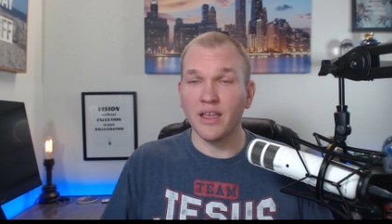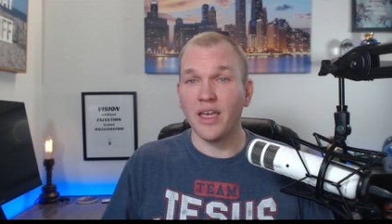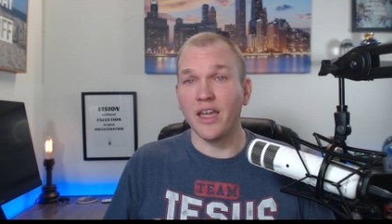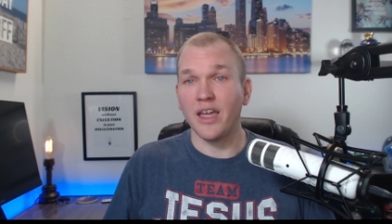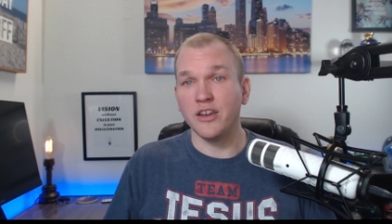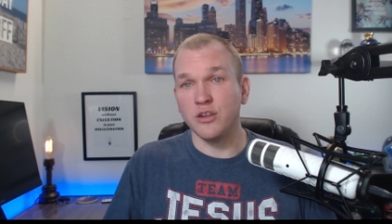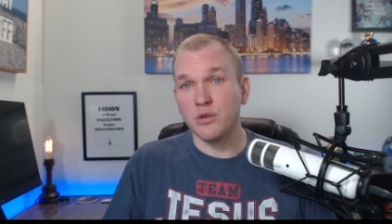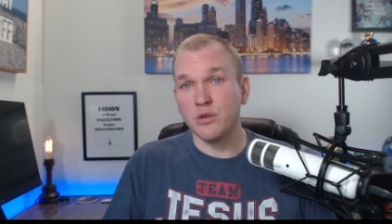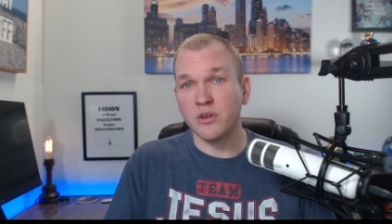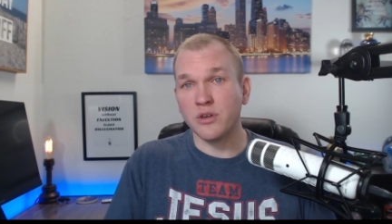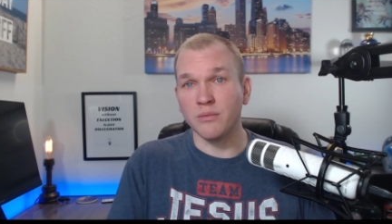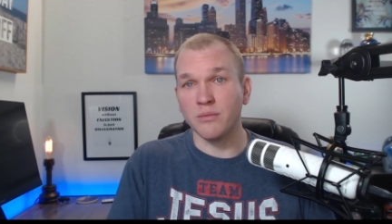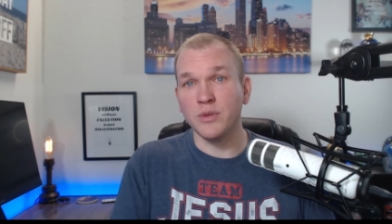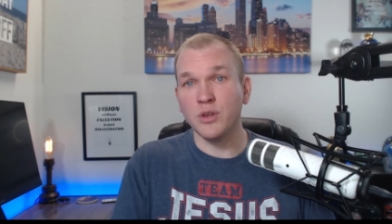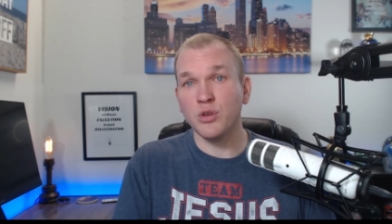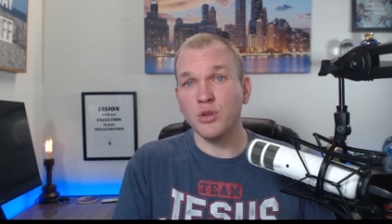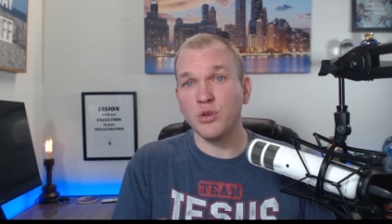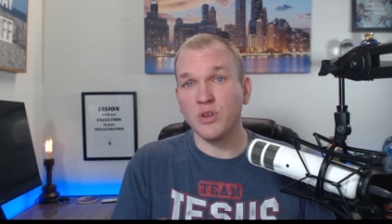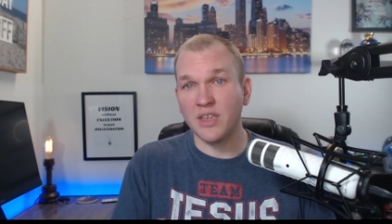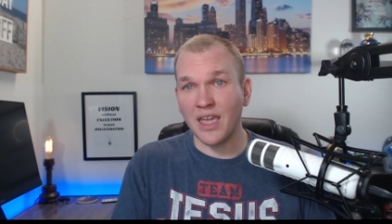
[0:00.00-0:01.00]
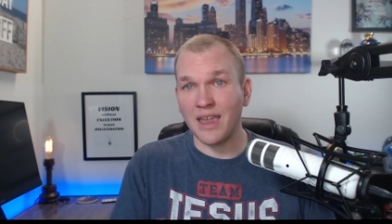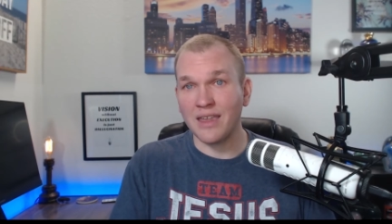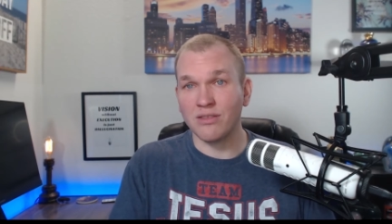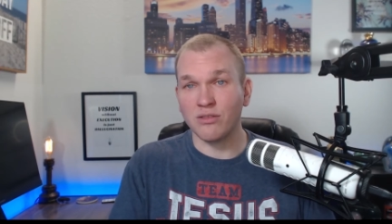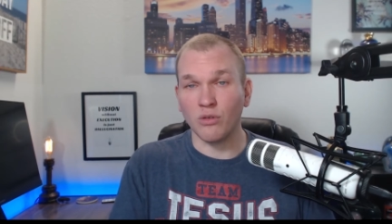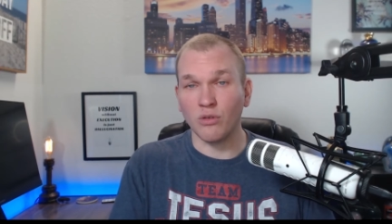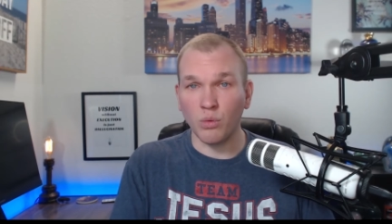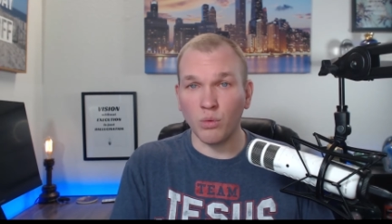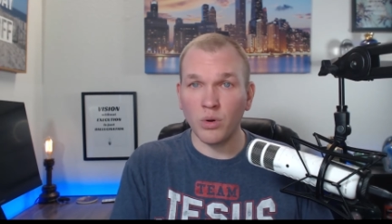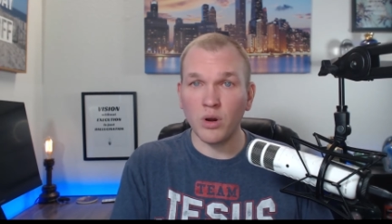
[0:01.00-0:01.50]
and you communicate
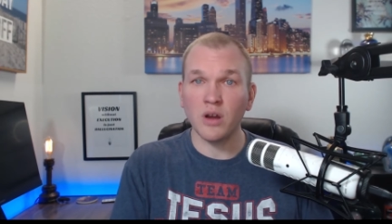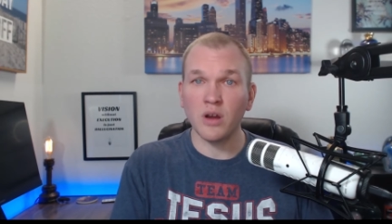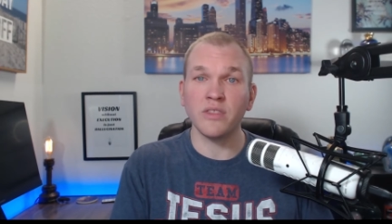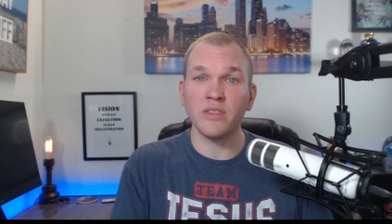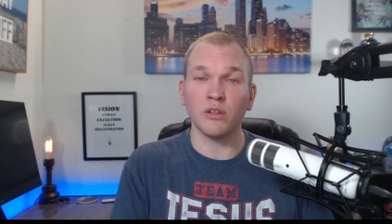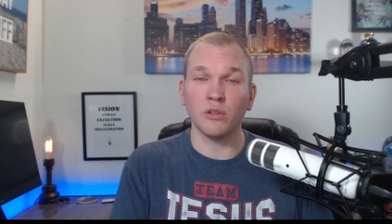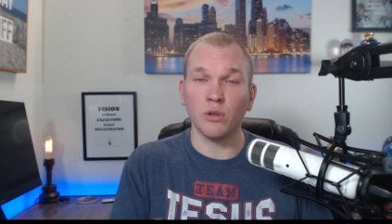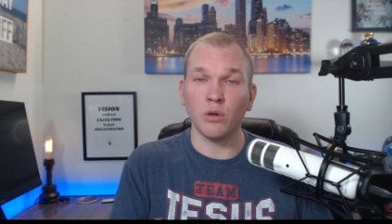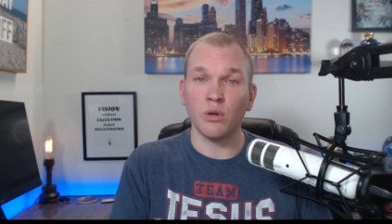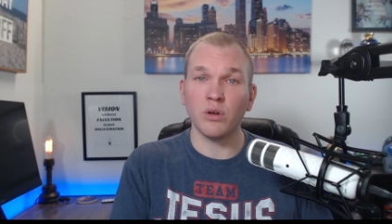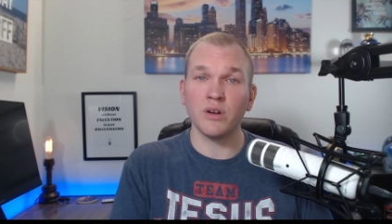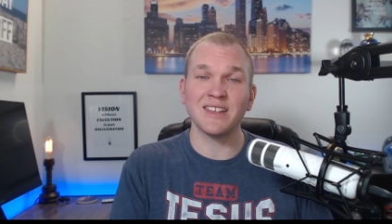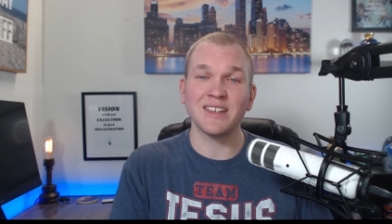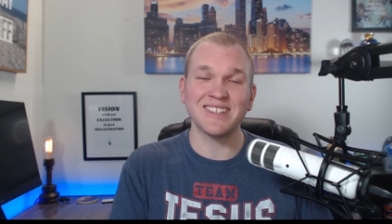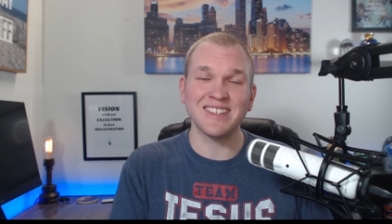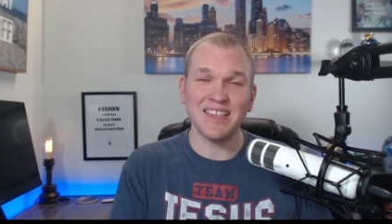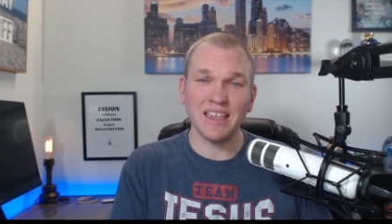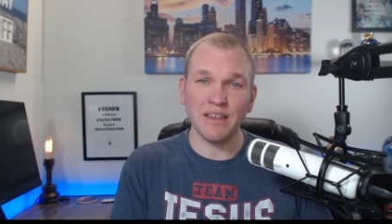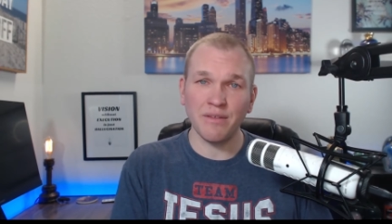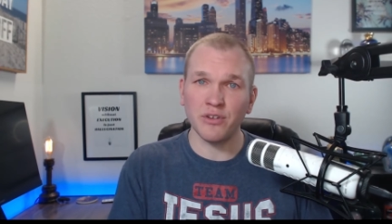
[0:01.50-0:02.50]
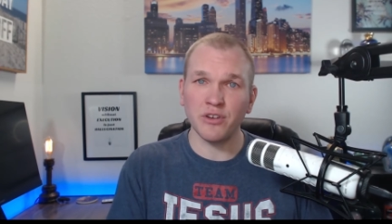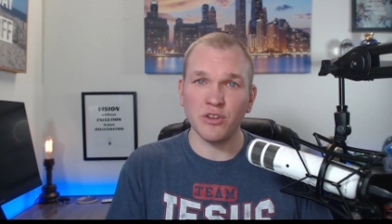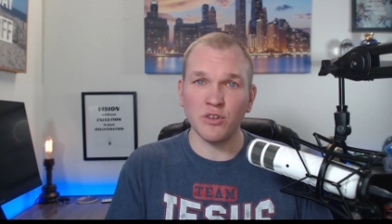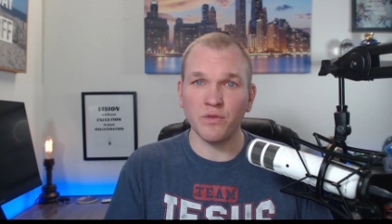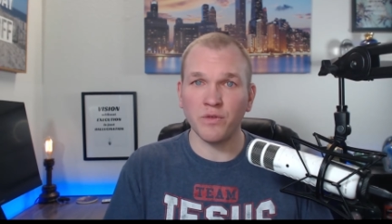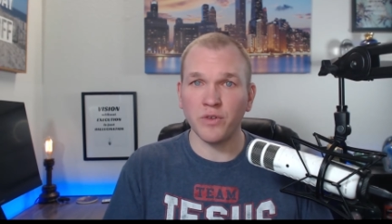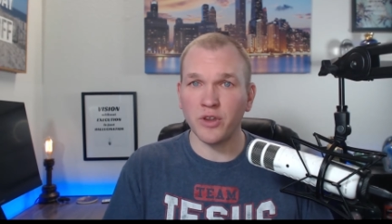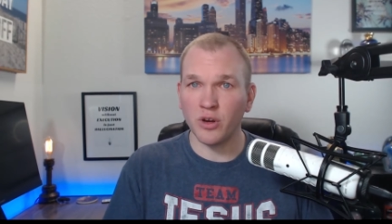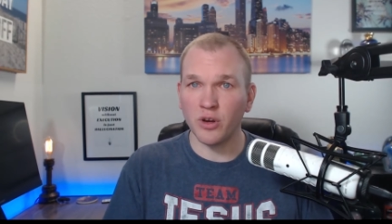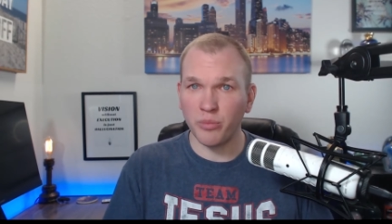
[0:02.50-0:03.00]
the word the Lord has given you
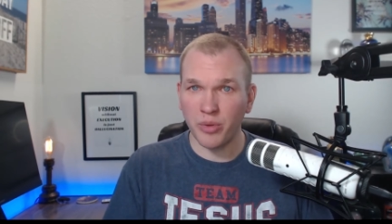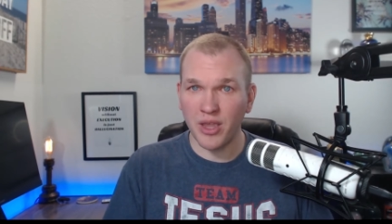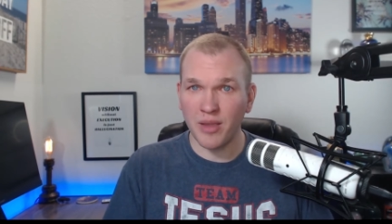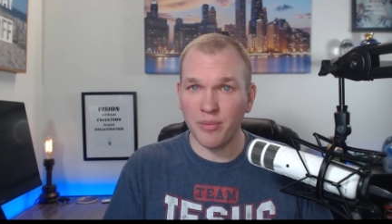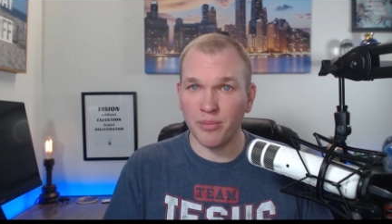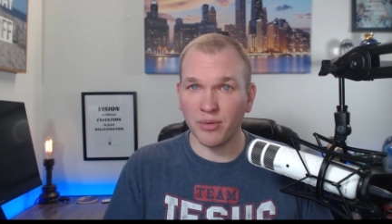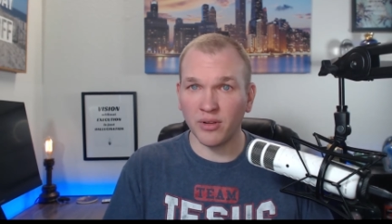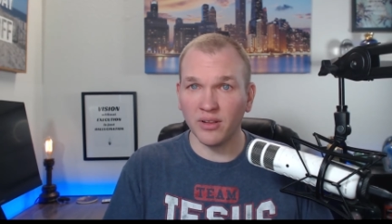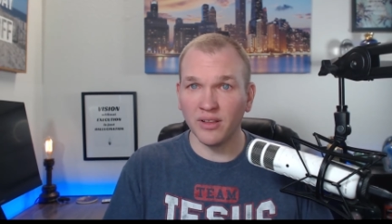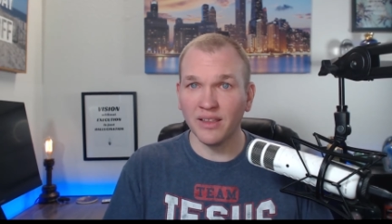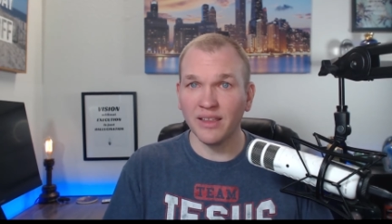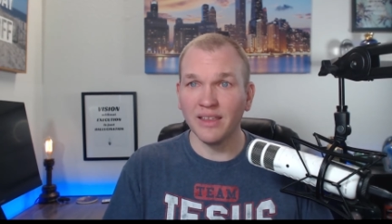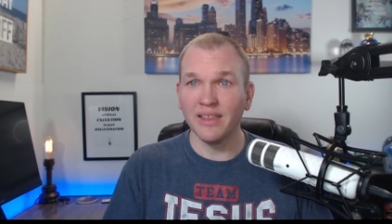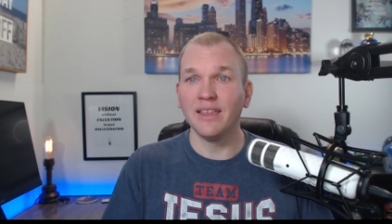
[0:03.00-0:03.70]
for your people,